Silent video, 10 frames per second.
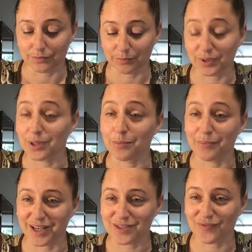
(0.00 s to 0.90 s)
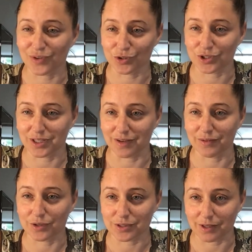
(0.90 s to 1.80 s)
be the best version of
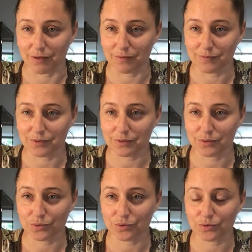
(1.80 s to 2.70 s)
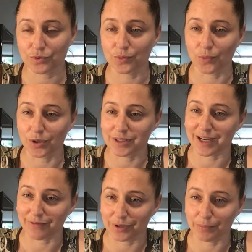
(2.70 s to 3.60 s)
ourselves towards
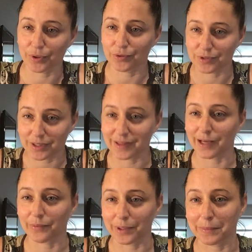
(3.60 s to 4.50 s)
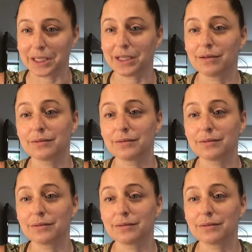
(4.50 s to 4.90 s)
every person that we meet.